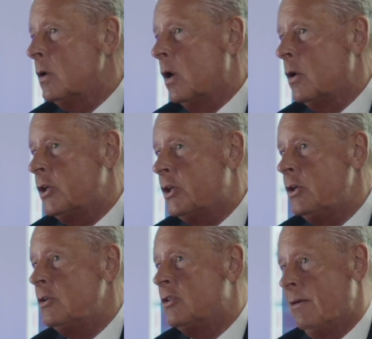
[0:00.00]
are
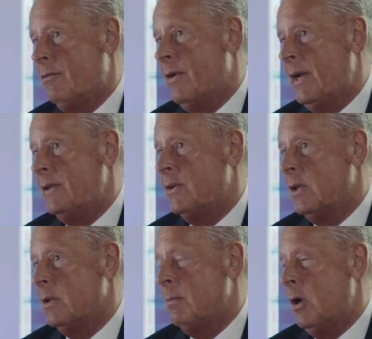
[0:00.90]
hugely inflated
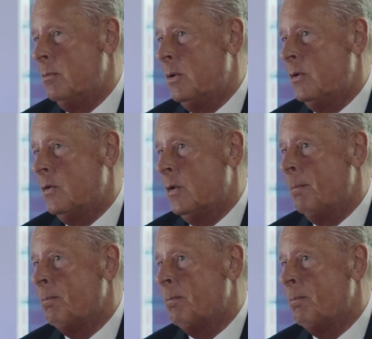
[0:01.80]
at the moment.